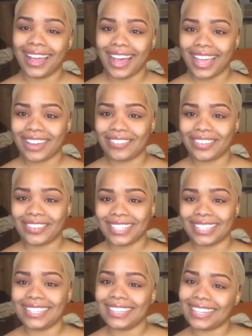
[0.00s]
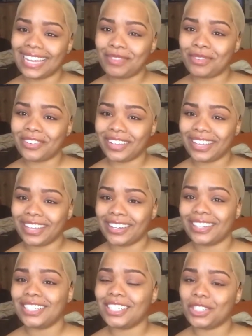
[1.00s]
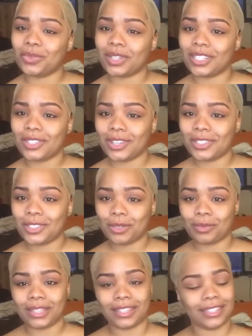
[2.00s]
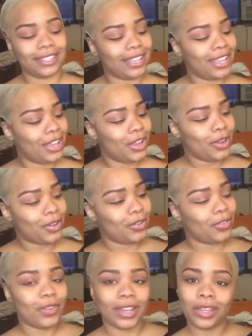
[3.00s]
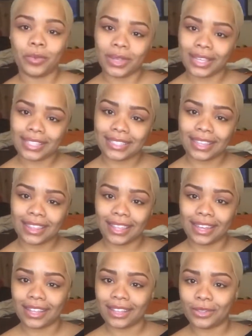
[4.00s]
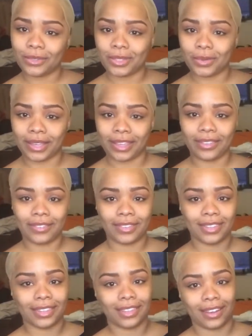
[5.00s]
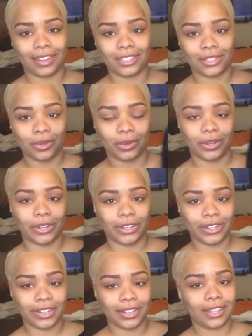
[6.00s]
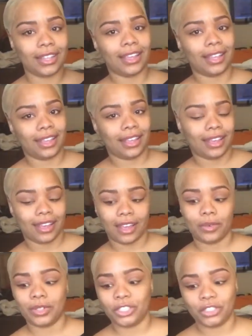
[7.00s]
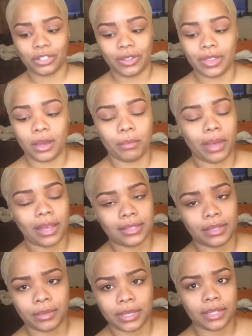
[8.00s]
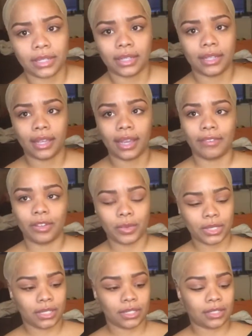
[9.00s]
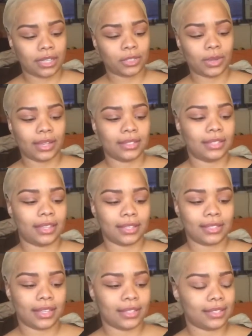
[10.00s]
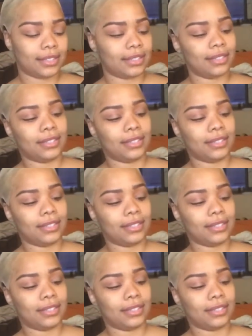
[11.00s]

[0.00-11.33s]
Hi everyone, Lainey Marie here. Just want to talk to you about the ReadyWig synthetic loose wave that I just ordered. I would show you the unboxing, but everyone does that, so I didn't see the sense.